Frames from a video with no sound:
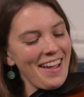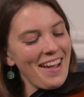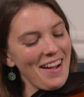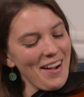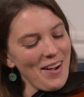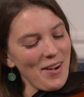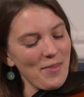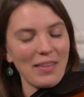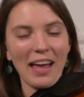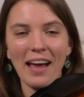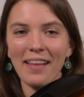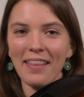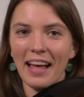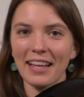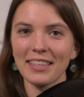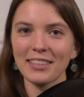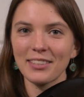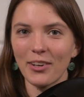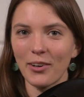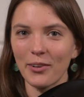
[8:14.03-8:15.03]
that
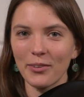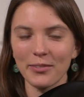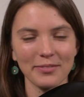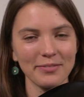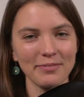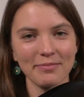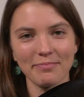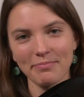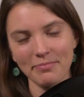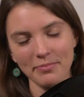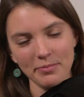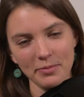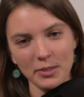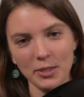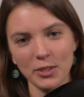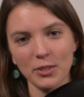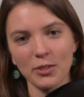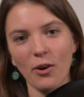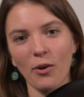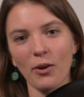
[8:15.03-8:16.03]
last note,
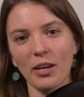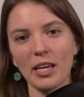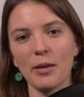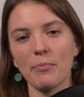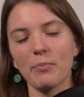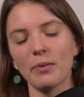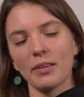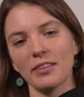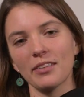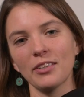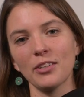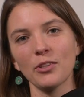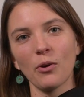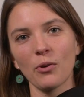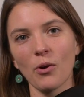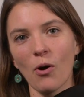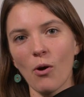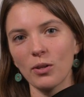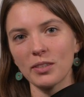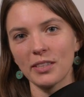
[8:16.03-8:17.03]
you don't
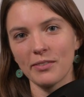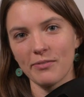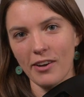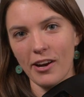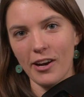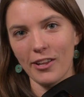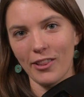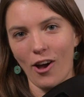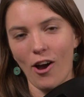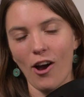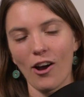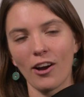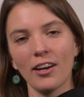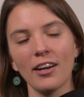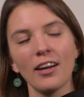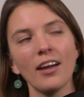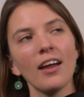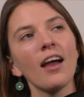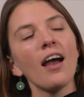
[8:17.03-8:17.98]
hold it very long.